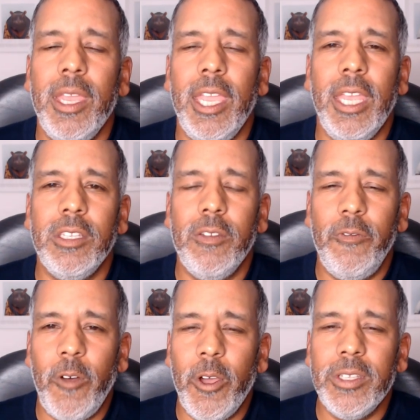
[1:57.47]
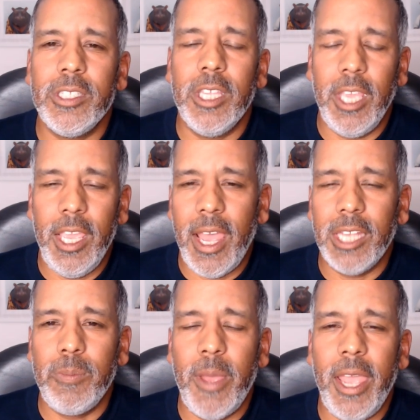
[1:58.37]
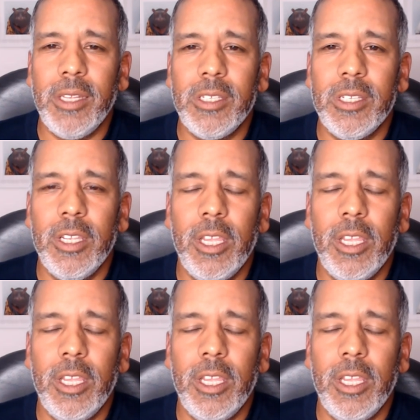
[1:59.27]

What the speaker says: It defines the key aspects,